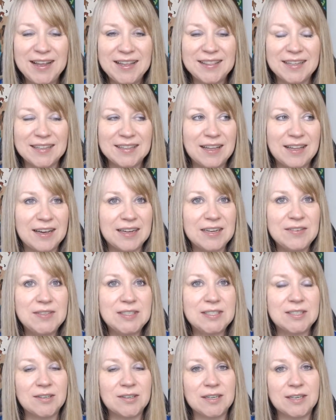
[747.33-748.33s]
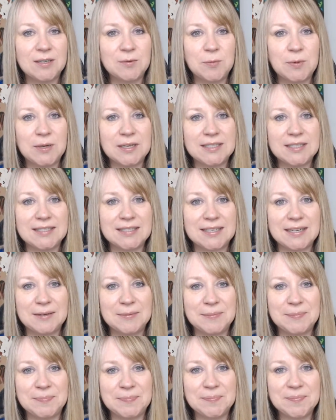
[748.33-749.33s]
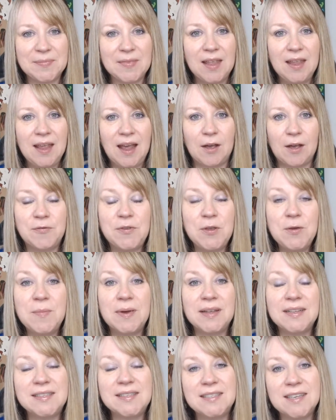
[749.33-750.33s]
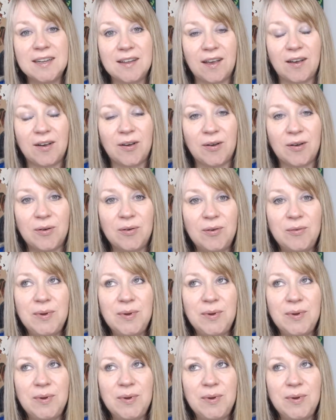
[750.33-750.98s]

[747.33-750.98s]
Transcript: the live started was a few months ago,